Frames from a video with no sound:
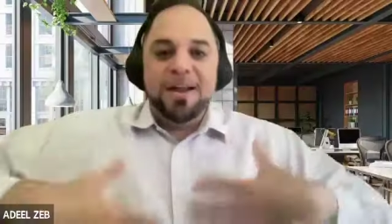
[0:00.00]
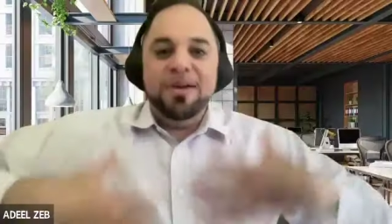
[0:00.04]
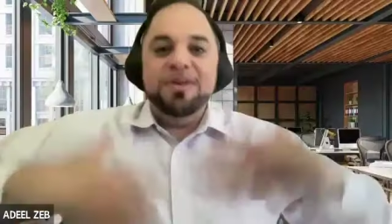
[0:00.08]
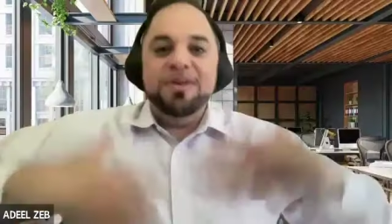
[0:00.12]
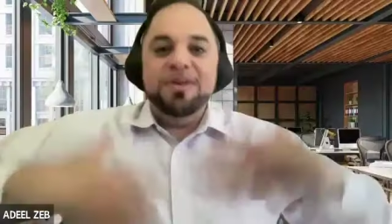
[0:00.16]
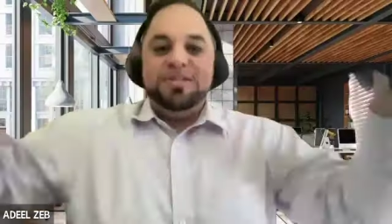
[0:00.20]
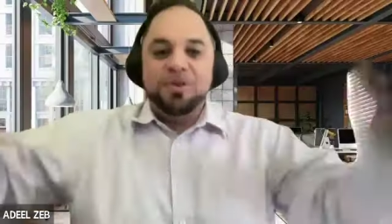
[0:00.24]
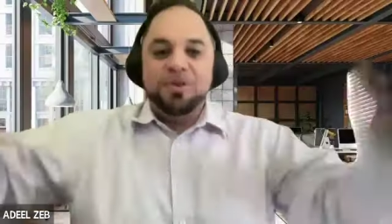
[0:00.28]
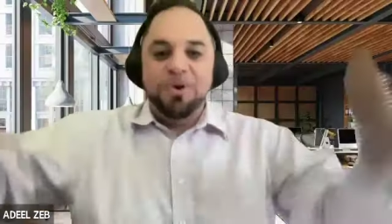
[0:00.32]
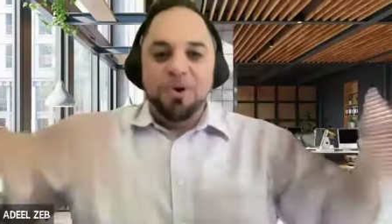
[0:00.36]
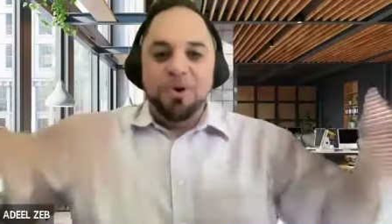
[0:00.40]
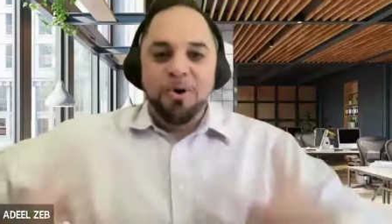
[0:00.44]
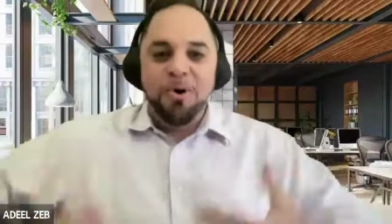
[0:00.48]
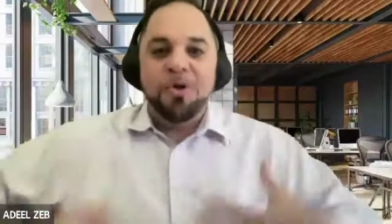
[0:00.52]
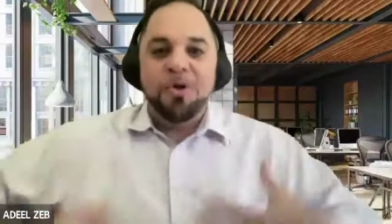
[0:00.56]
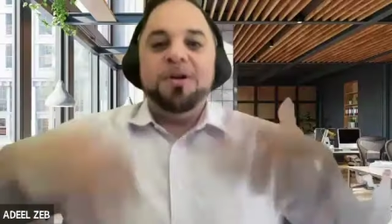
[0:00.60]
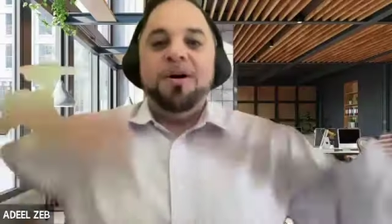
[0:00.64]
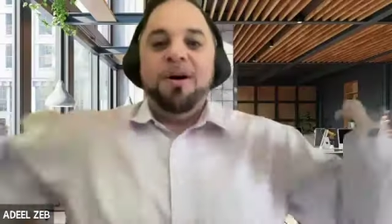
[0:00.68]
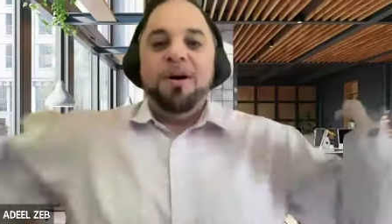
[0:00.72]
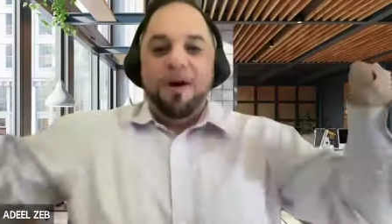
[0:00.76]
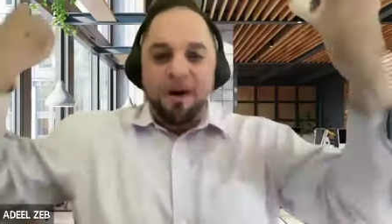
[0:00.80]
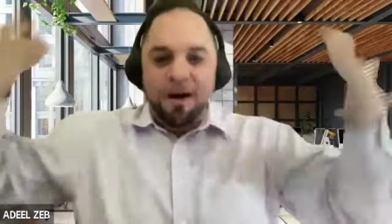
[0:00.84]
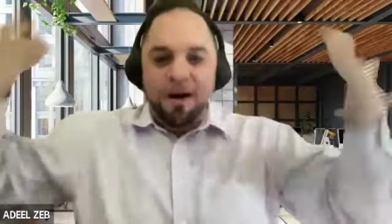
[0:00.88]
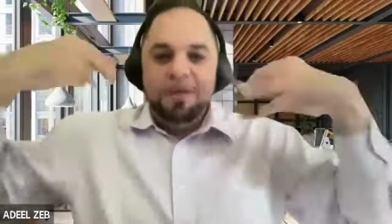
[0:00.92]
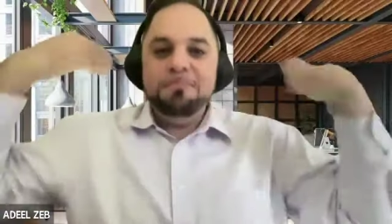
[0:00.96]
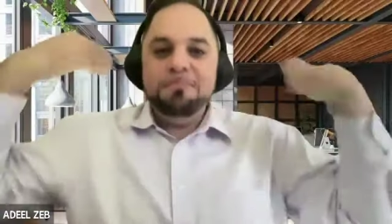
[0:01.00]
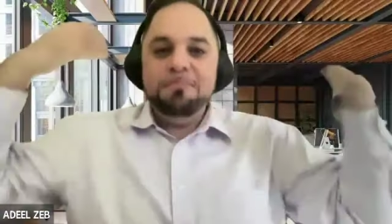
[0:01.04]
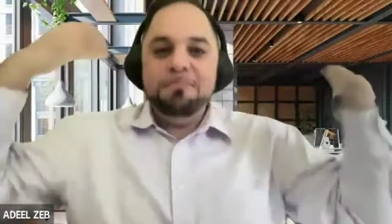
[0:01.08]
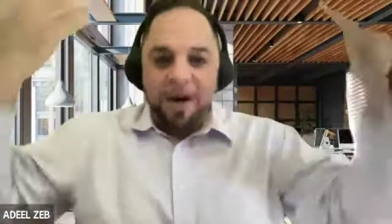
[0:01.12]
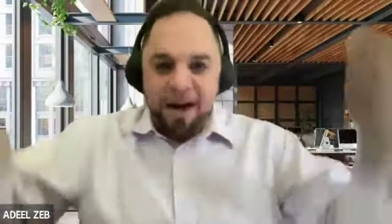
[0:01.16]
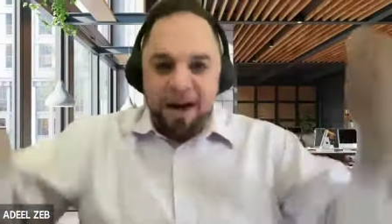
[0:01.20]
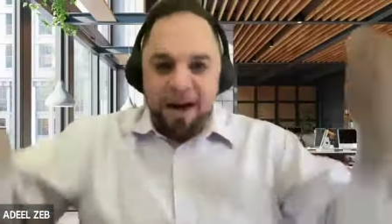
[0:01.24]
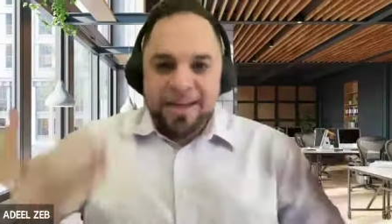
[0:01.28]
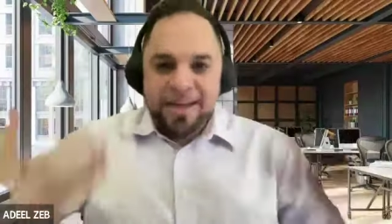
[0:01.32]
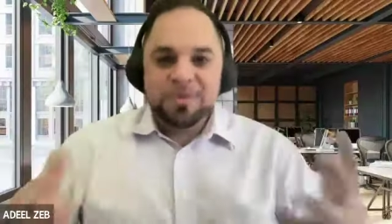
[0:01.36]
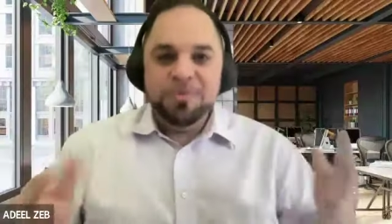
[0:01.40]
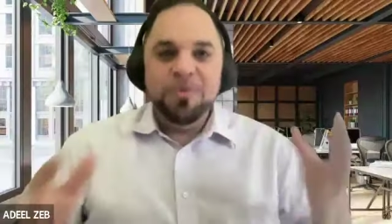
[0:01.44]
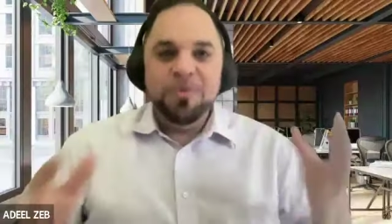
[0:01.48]
of your soul, your heart,
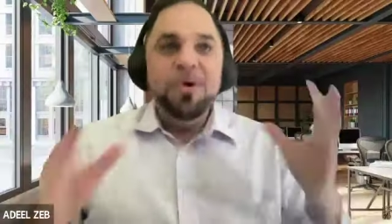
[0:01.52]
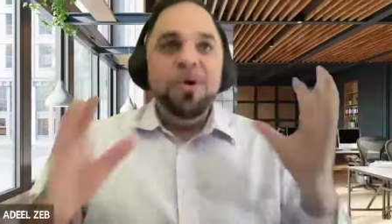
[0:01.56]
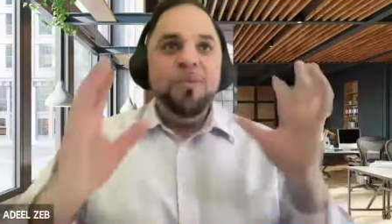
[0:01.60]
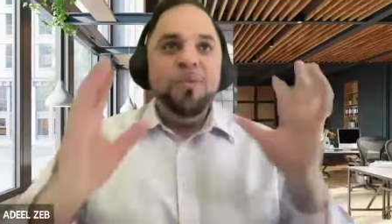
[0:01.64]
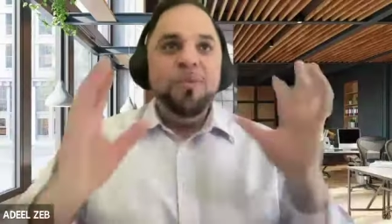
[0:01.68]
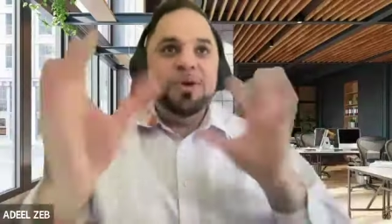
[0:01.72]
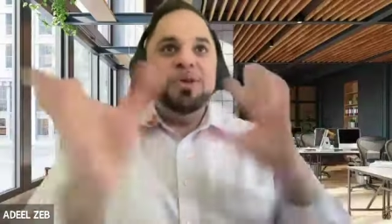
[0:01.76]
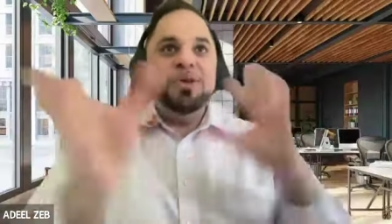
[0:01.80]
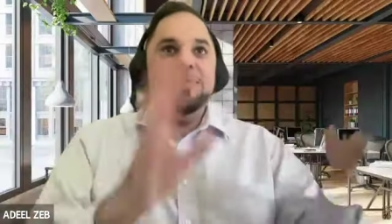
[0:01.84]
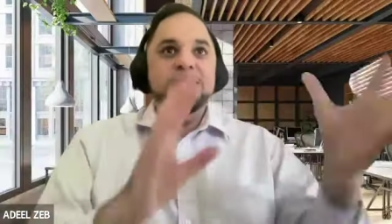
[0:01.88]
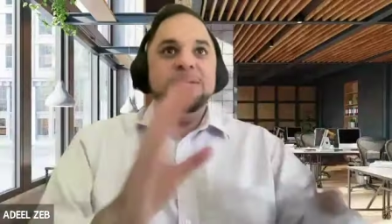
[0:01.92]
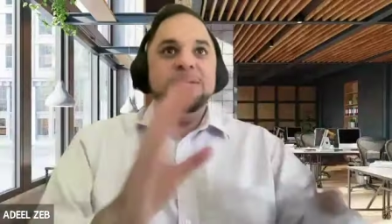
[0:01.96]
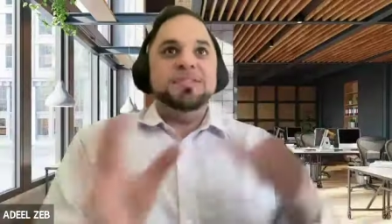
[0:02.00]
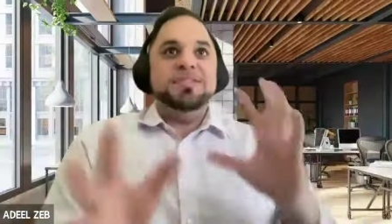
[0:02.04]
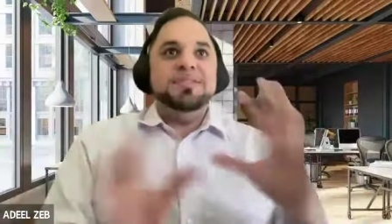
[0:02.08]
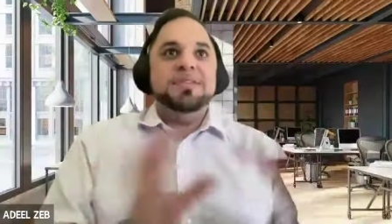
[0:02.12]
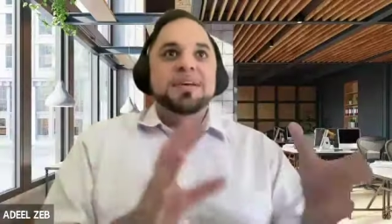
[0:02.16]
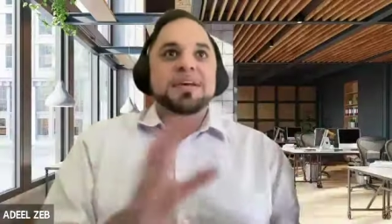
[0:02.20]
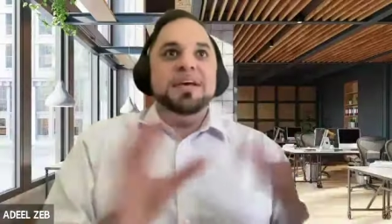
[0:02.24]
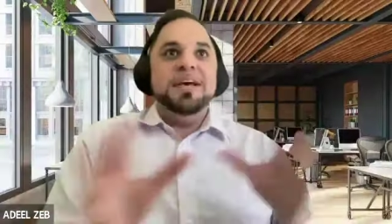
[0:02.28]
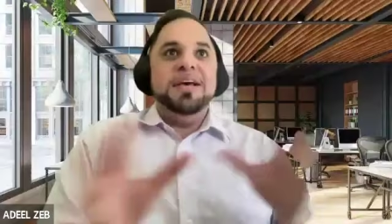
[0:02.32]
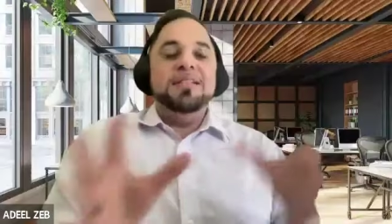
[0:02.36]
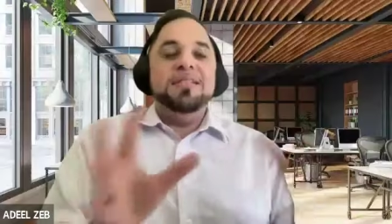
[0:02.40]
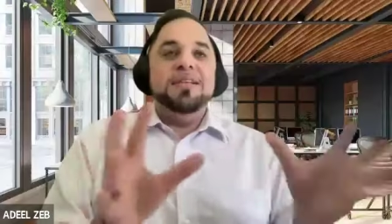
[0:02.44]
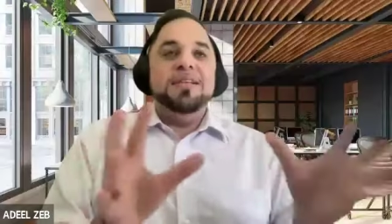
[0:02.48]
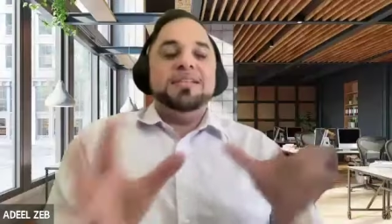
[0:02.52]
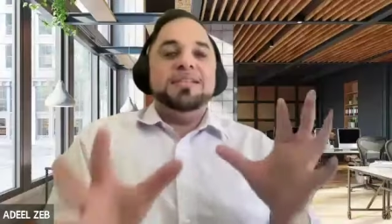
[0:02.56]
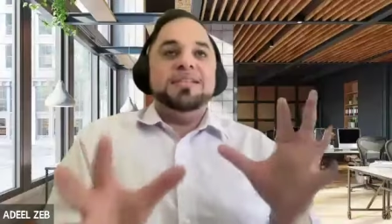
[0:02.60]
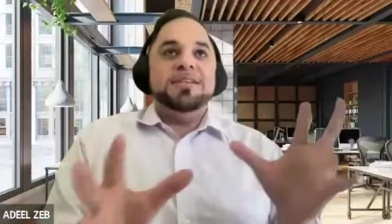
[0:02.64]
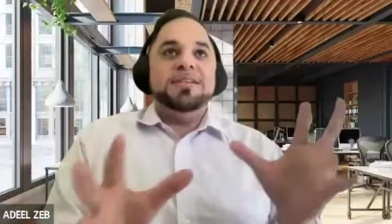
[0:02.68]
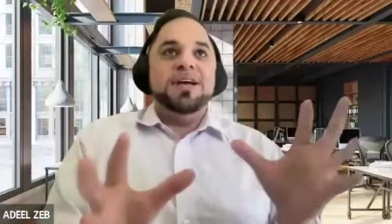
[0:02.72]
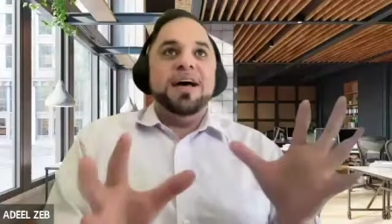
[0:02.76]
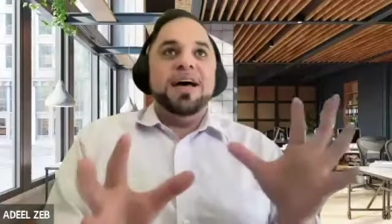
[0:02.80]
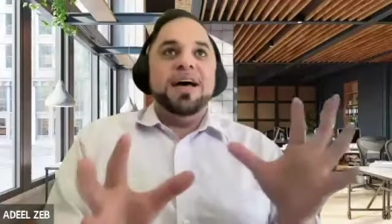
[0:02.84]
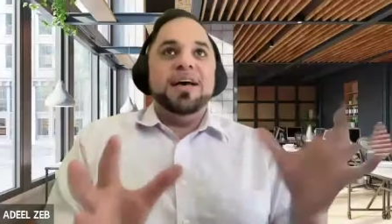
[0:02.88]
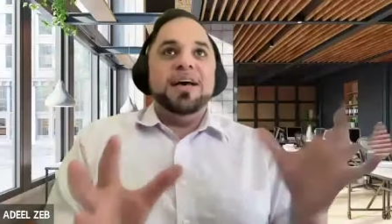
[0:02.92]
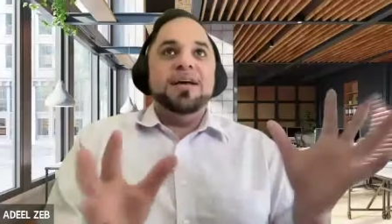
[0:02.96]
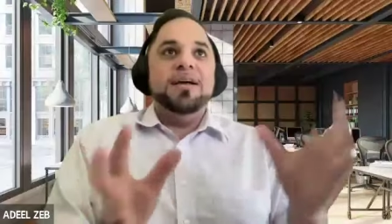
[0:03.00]
mind when you were seeing this
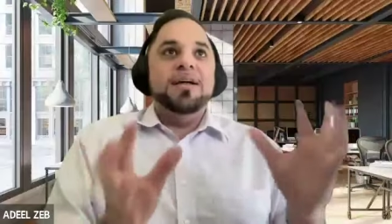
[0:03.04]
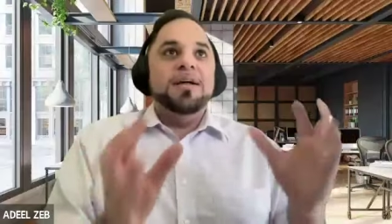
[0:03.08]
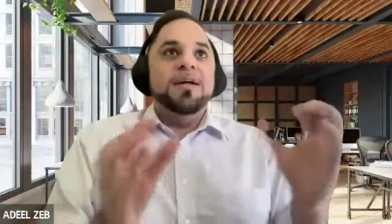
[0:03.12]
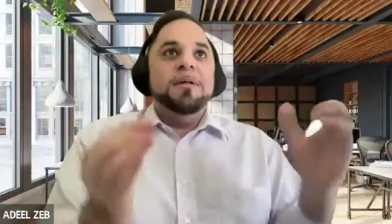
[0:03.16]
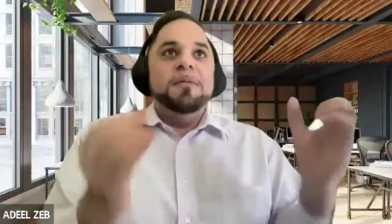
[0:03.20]
like